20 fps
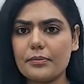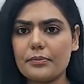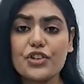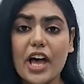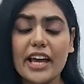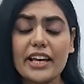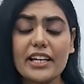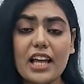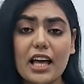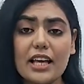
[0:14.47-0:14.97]

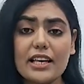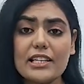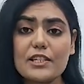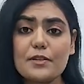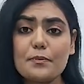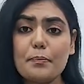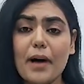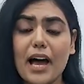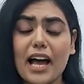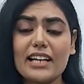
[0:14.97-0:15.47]
China
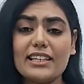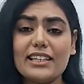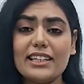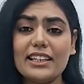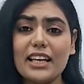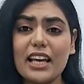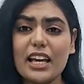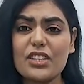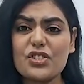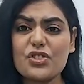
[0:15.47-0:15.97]
is
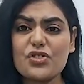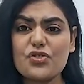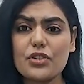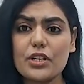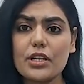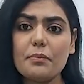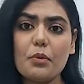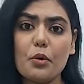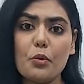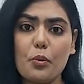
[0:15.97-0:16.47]
battling
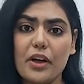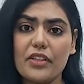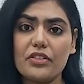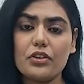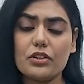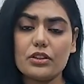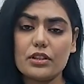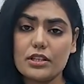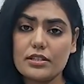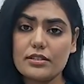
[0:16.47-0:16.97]
extreme
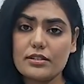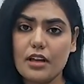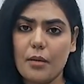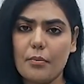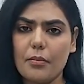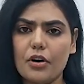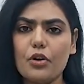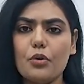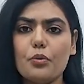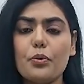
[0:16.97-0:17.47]
weather this
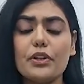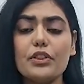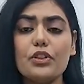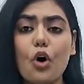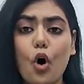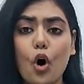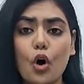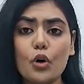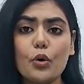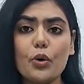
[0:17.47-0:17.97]
summer, with
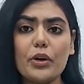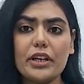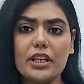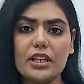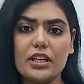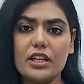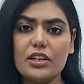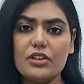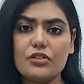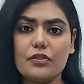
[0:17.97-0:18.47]
ongoing
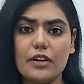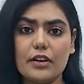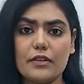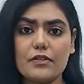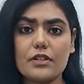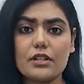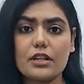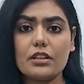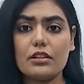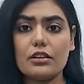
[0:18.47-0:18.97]
heat
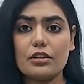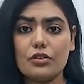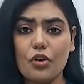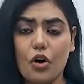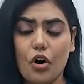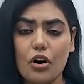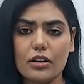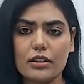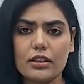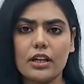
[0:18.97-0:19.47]
waves in the
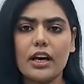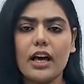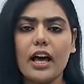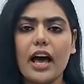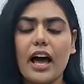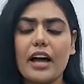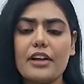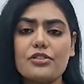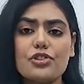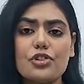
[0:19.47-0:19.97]
north
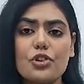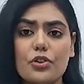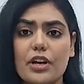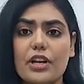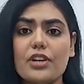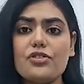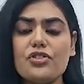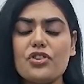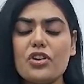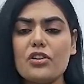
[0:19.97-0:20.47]
and
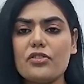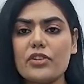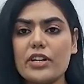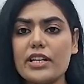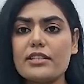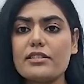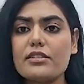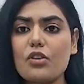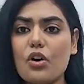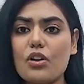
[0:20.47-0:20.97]
torrential
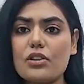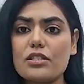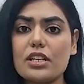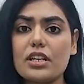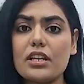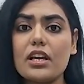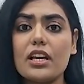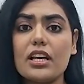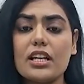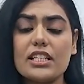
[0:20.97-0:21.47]
rains
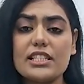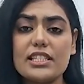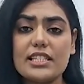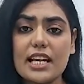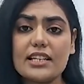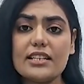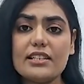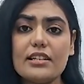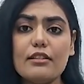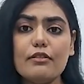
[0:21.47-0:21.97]
causing
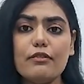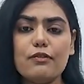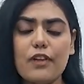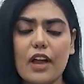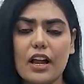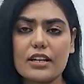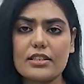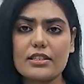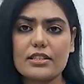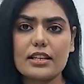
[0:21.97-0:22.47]
deadly
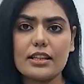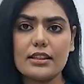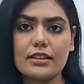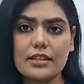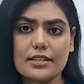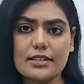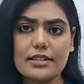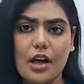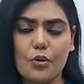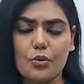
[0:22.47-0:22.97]
floods in
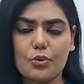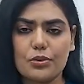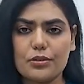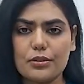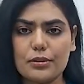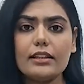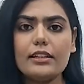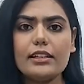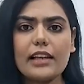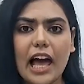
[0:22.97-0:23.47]
the
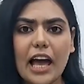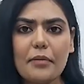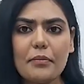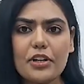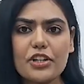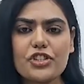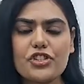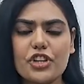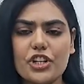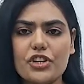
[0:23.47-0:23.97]
south.
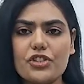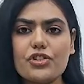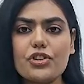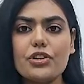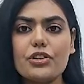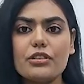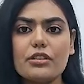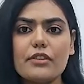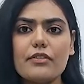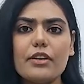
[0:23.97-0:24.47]
Climate change,
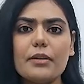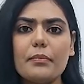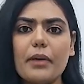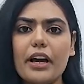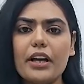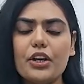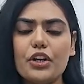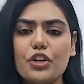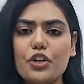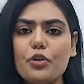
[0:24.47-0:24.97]
driven
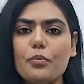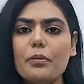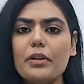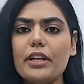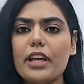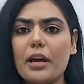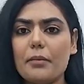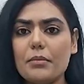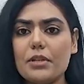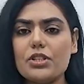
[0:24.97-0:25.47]
by
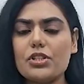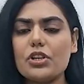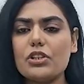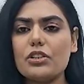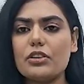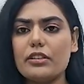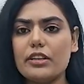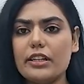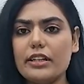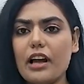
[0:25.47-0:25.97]

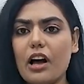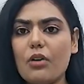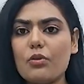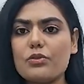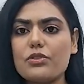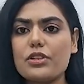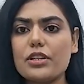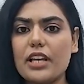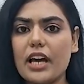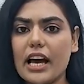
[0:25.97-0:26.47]
human-emitted
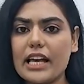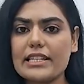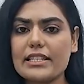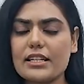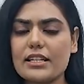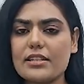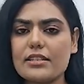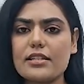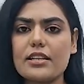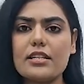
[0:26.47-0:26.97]
greenhouse
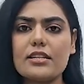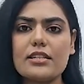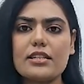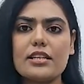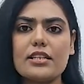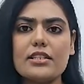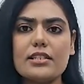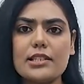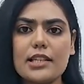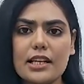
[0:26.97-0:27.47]
gases, is
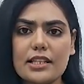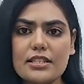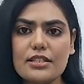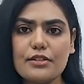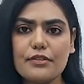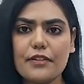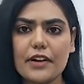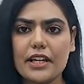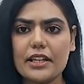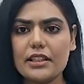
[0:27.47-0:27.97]

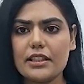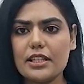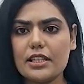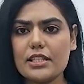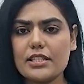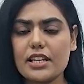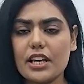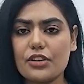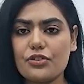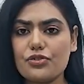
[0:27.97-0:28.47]
intensifying
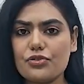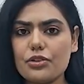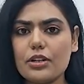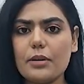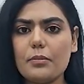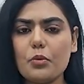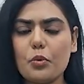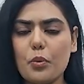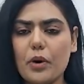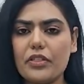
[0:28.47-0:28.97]
these
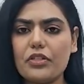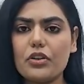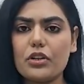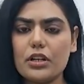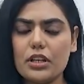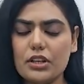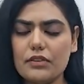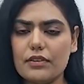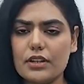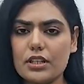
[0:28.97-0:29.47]
extreme
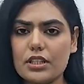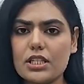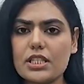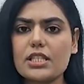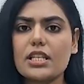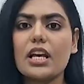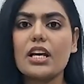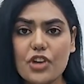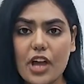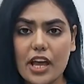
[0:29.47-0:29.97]
weather
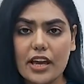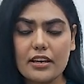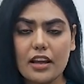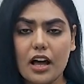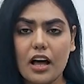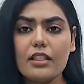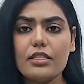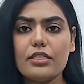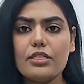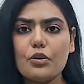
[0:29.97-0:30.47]
events.
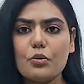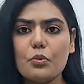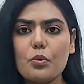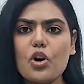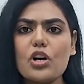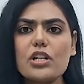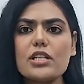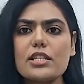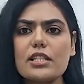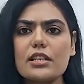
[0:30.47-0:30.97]
China, the
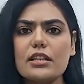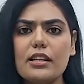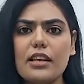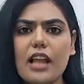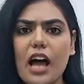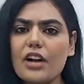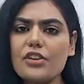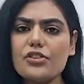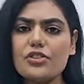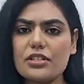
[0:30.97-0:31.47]
world's
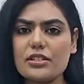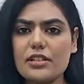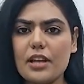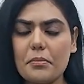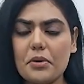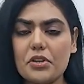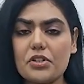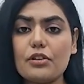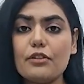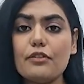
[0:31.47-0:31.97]
largest
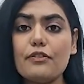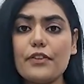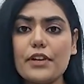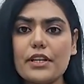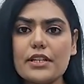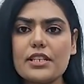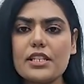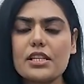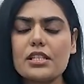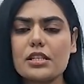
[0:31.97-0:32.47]
emitter,
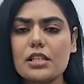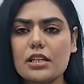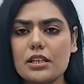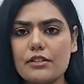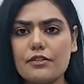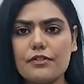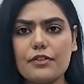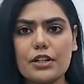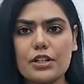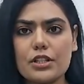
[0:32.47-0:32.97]
faces
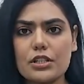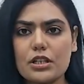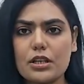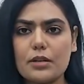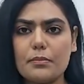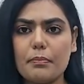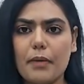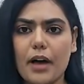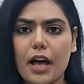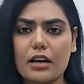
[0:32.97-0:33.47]
significant
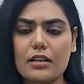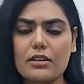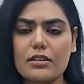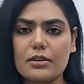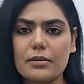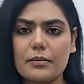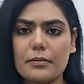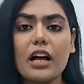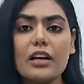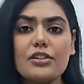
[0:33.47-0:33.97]

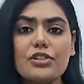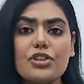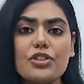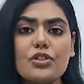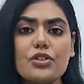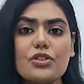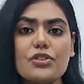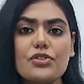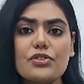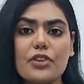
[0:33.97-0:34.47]
impact.
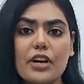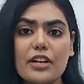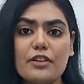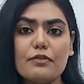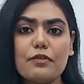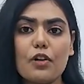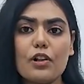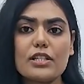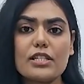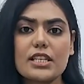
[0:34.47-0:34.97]
Continuous
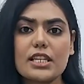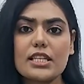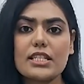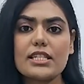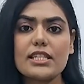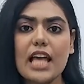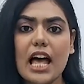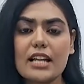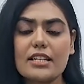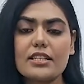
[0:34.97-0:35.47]
rainfall
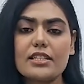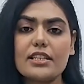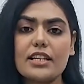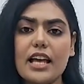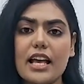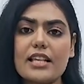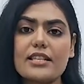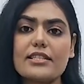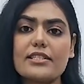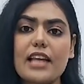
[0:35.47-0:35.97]
since
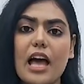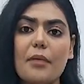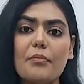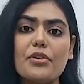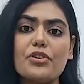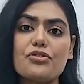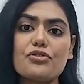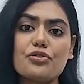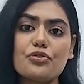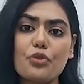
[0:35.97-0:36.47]
Saturday has
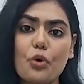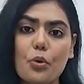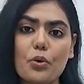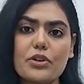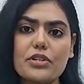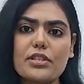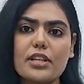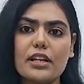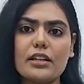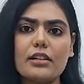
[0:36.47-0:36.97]
damaged
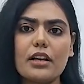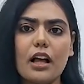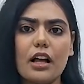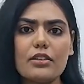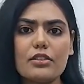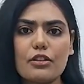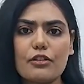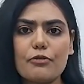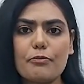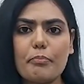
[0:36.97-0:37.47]
roads and
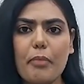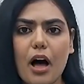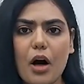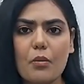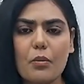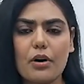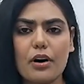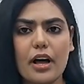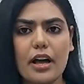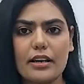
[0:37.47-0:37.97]
cut off
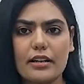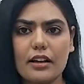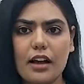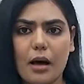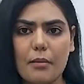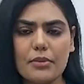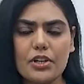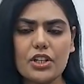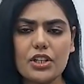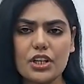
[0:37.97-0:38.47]
power and
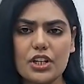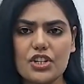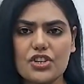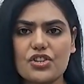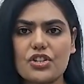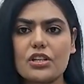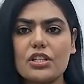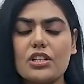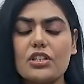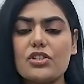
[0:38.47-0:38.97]

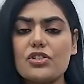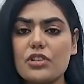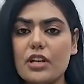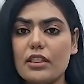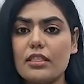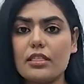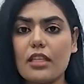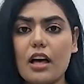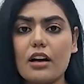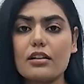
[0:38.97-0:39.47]
communication in
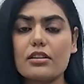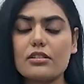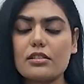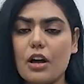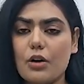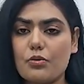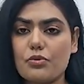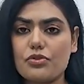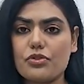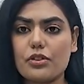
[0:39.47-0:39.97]
Chentang
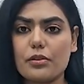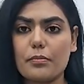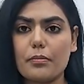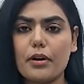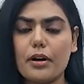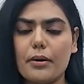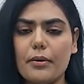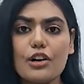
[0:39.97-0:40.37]
Township.